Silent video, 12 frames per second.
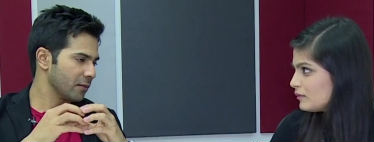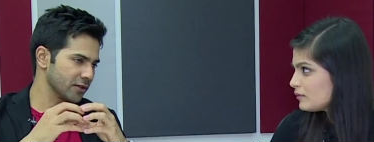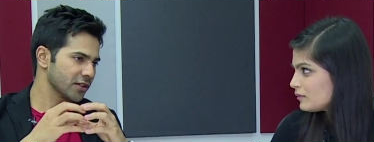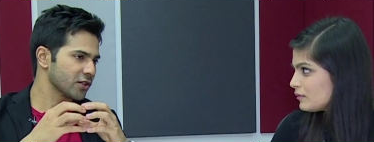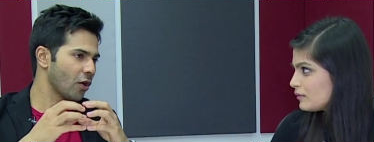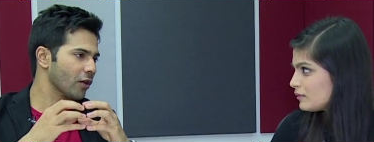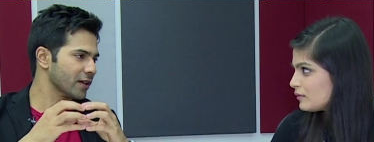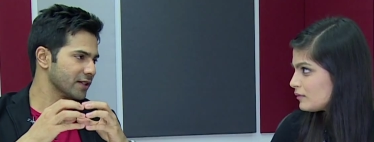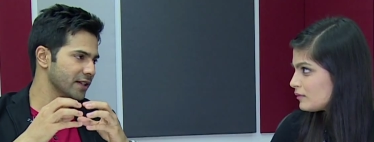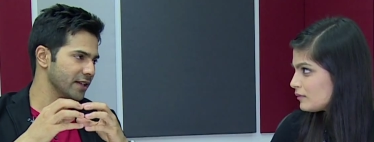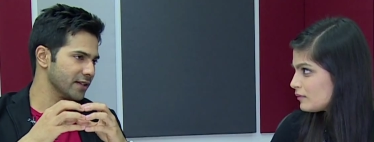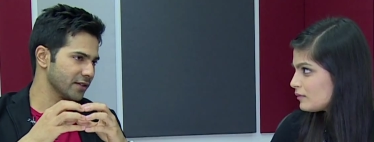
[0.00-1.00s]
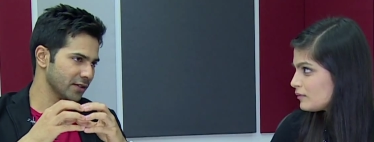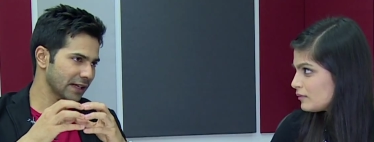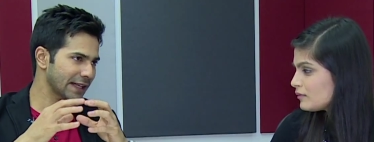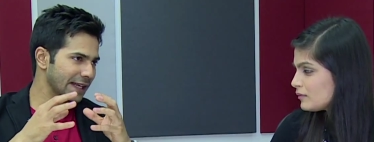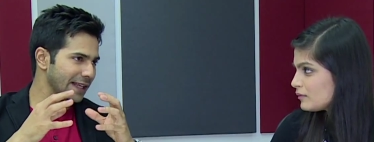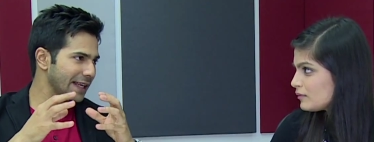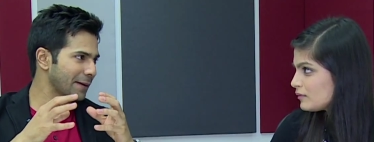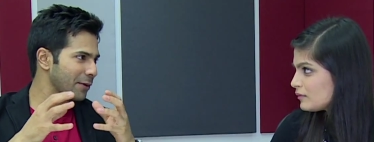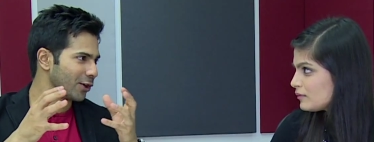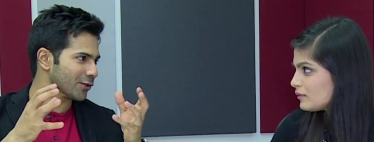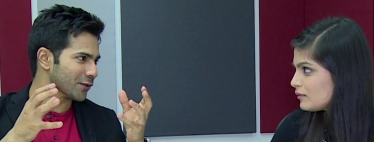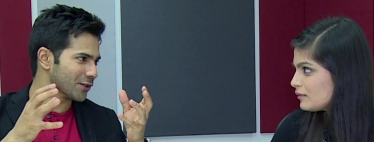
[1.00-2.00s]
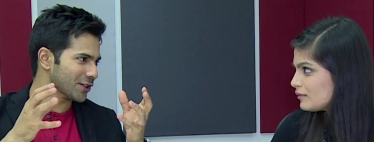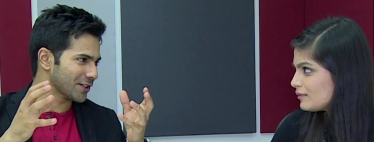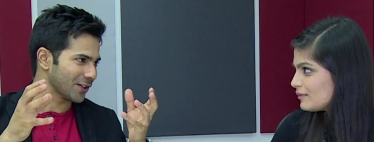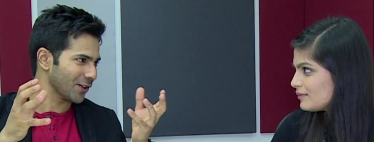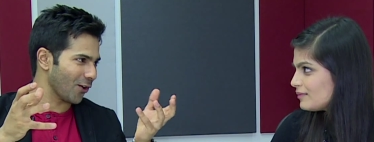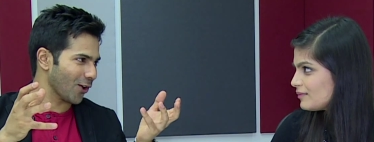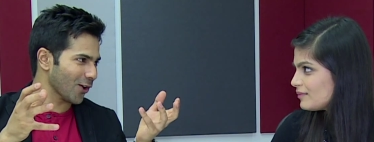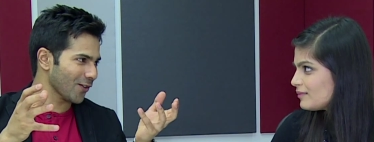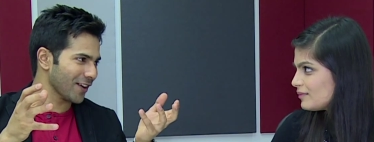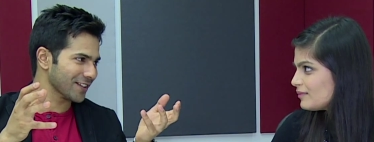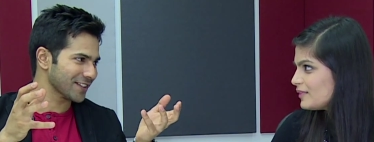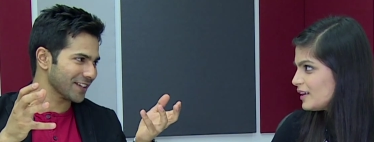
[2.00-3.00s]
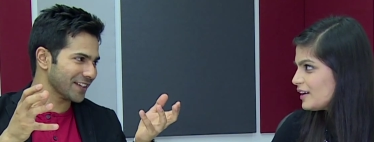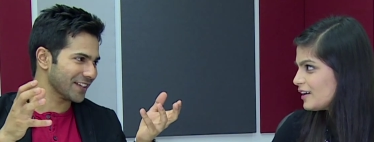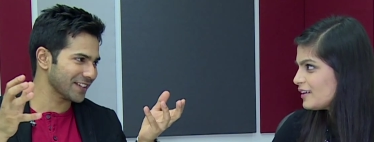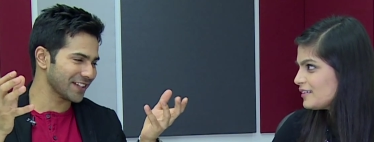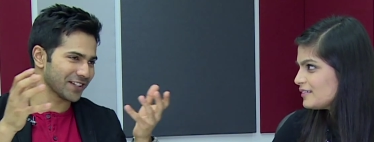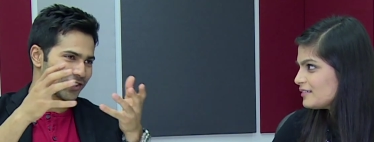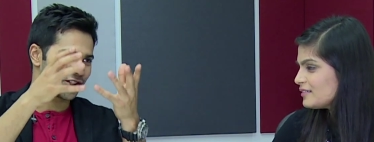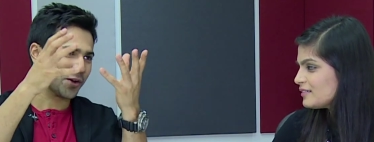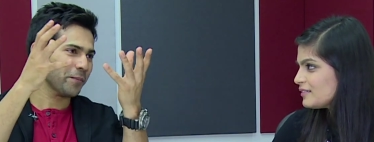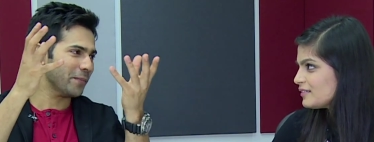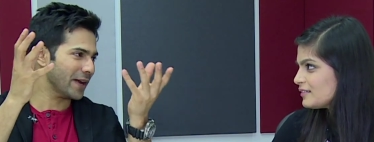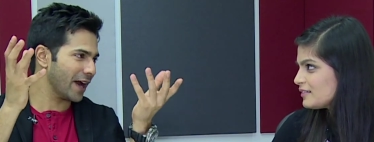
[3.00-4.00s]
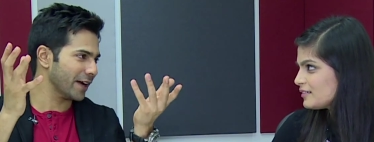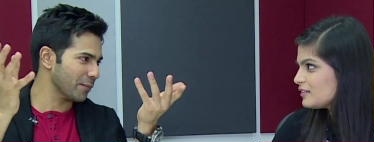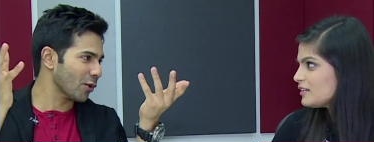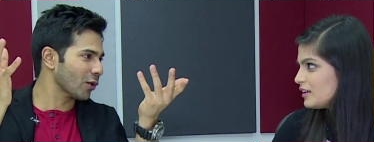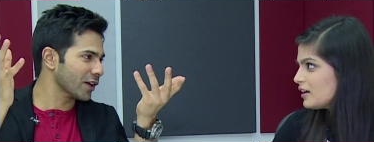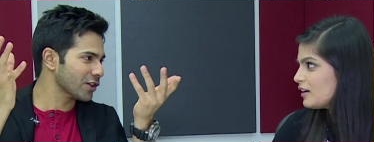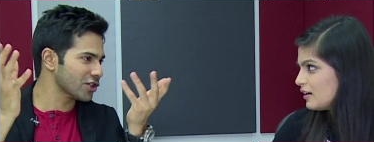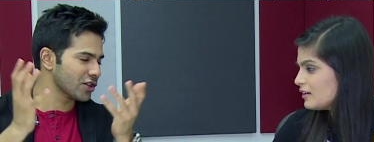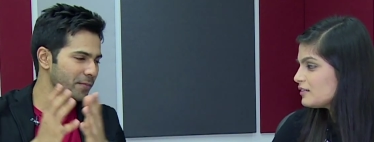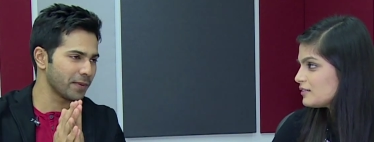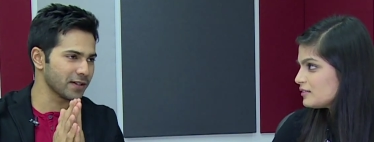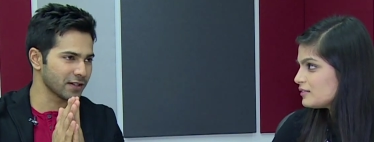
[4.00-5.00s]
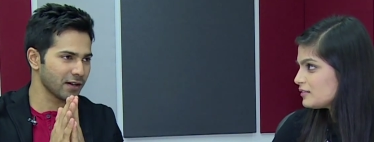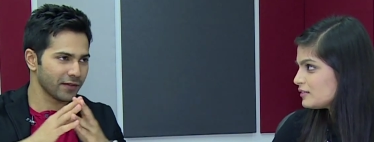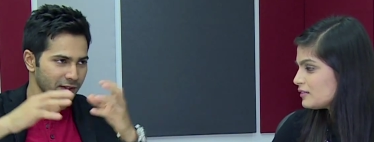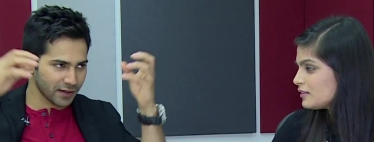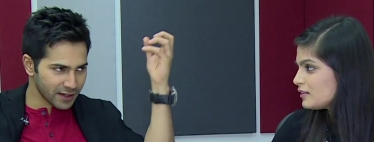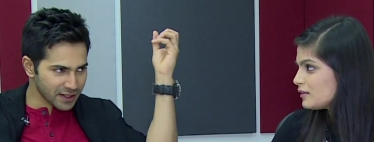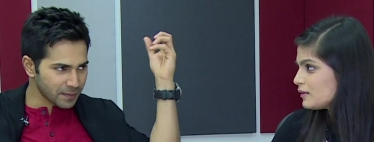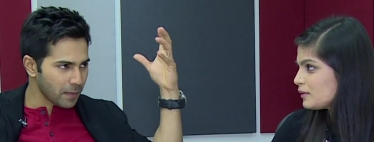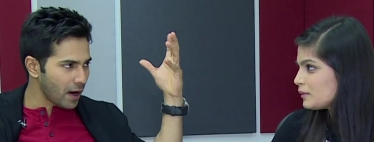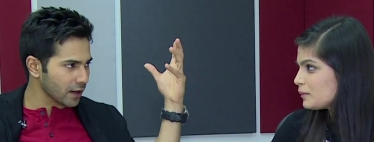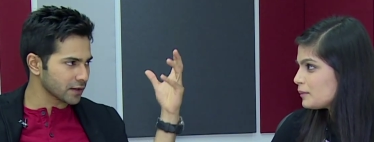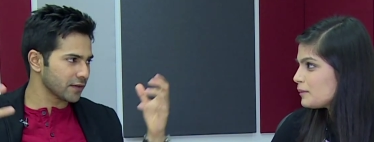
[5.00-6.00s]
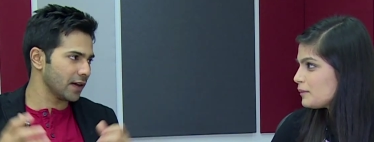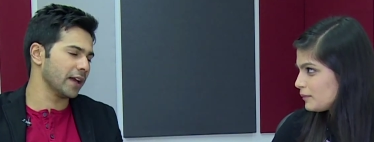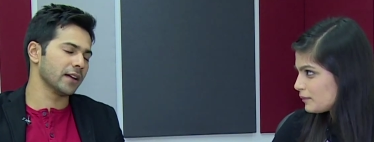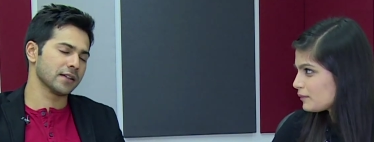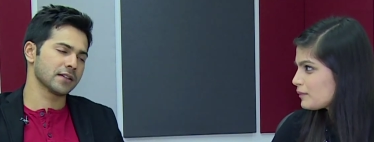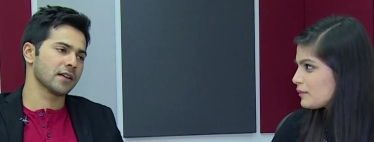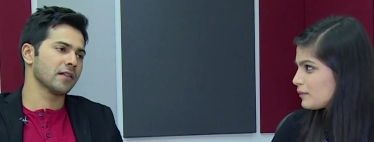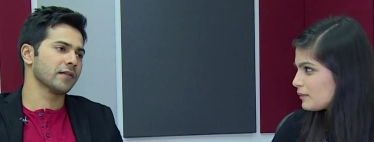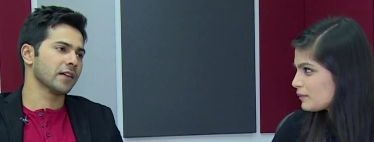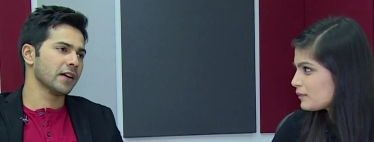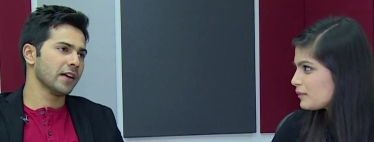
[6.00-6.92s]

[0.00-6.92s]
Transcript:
Speaker 1: because the song is serious. So a little eerie because it was just all of us, and yeah. there's like a ship behind, broken yeah. ship and stuff, and these sparks flying and stuff